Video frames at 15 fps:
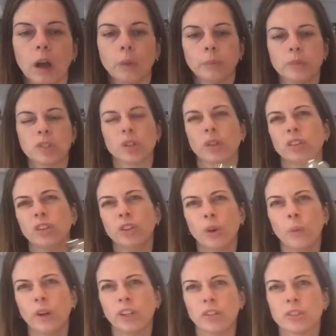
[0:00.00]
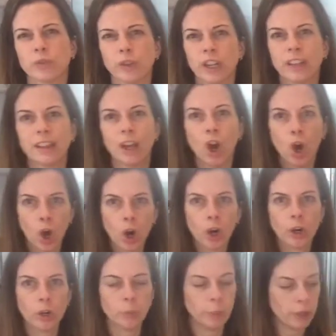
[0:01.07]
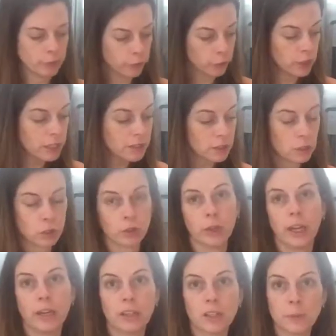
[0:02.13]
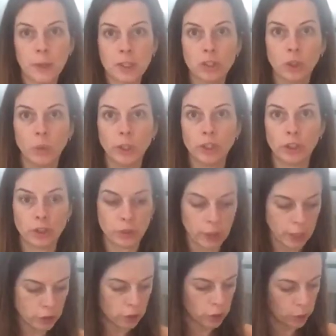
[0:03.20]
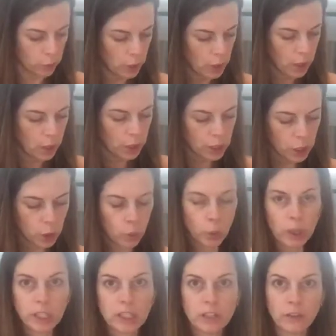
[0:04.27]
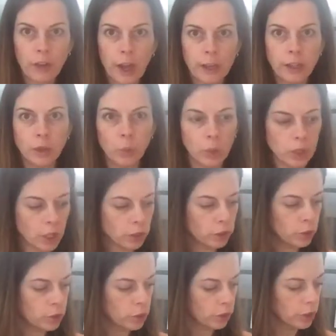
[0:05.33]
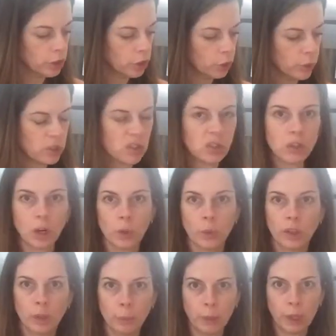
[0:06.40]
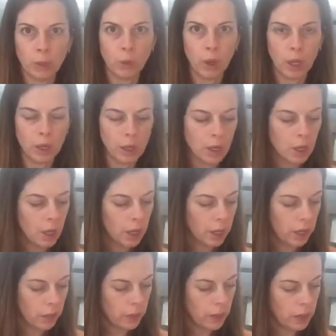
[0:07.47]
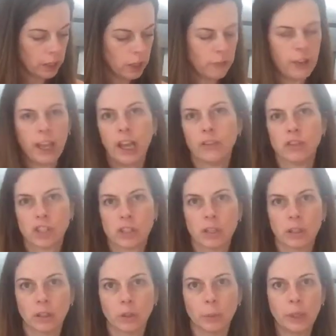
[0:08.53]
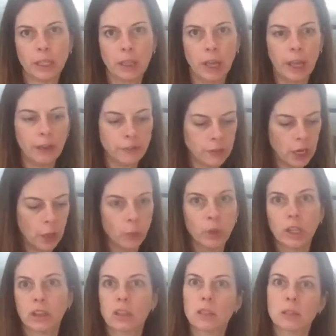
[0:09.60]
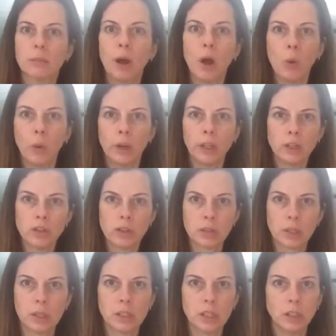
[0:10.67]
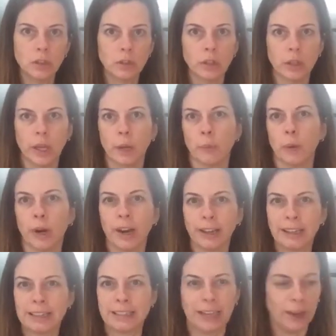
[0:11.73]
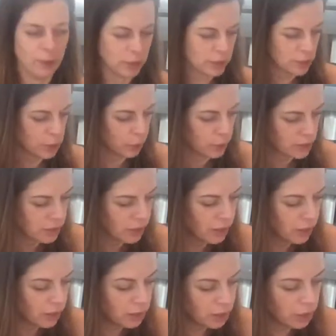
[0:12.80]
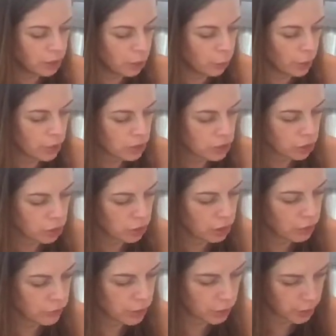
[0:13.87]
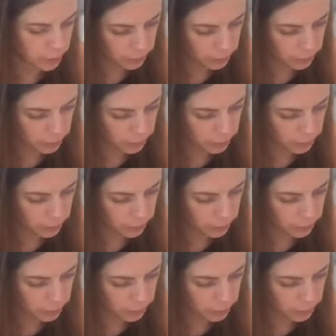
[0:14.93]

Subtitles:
So you don't want to use it for anything hard, but for this it's great, especially when you're trying to equally divide it. What I'll usually do is start with the big one, and then if I have just a little bit left, I will get the small one and just continue to like break it down. And so it's, you want it to cook evenly.